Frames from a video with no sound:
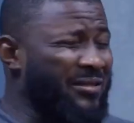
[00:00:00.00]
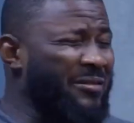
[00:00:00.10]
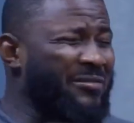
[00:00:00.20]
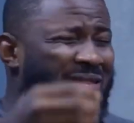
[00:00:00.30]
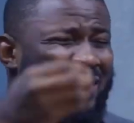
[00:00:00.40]

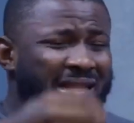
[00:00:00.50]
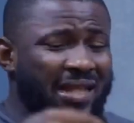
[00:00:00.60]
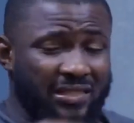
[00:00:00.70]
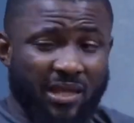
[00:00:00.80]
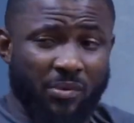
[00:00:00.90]
The thing
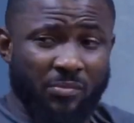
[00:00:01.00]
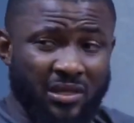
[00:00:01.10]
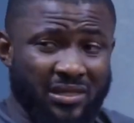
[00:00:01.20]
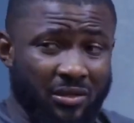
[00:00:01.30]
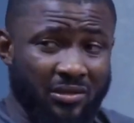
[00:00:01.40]
that's keeping me in
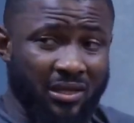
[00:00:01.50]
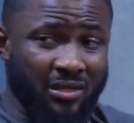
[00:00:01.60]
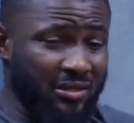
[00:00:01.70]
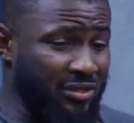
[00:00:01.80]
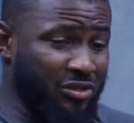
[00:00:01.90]
this house
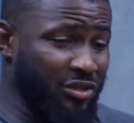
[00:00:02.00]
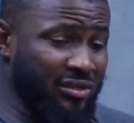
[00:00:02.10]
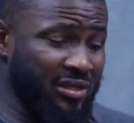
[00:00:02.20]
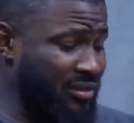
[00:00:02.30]
is just